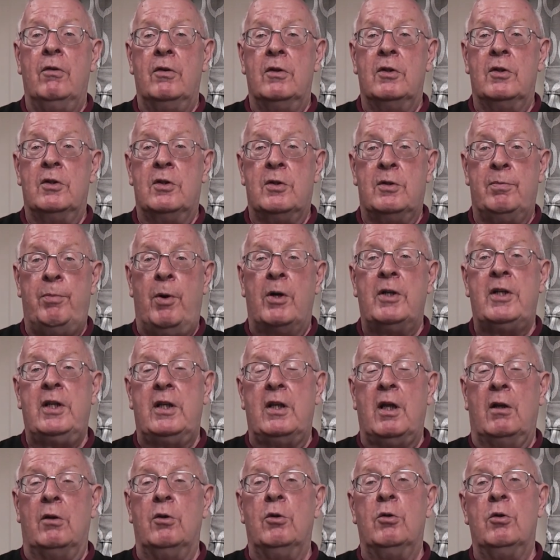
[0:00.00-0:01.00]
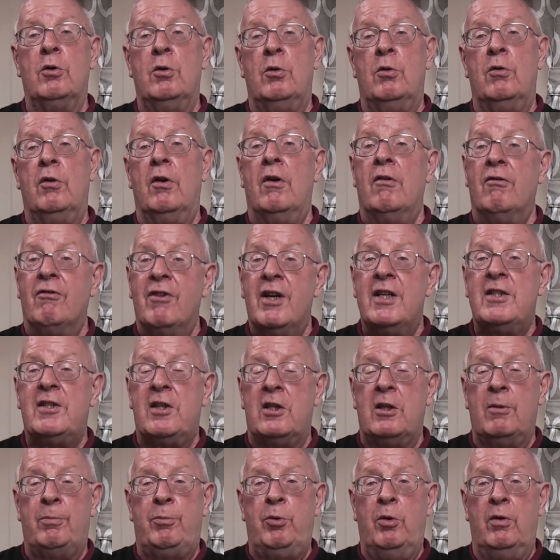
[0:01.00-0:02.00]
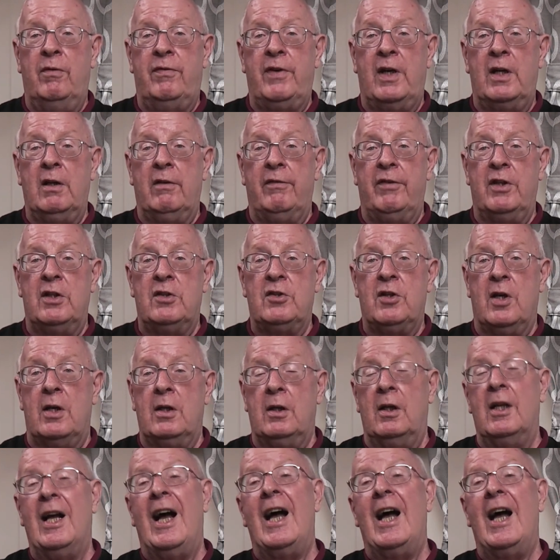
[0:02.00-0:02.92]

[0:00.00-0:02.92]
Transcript: spotting the logo and raising the profile of the channel